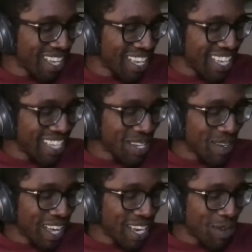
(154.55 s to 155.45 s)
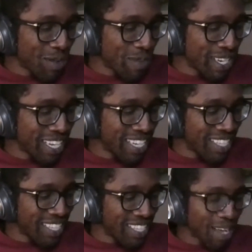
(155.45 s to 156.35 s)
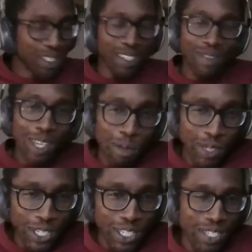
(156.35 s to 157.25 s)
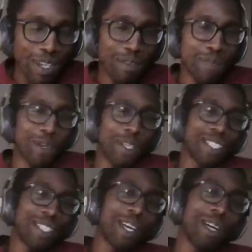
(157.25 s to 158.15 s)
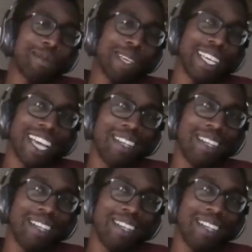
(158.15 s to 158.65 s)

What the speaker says: So I grew up in the county of Derbyshire, so I was born in Derby.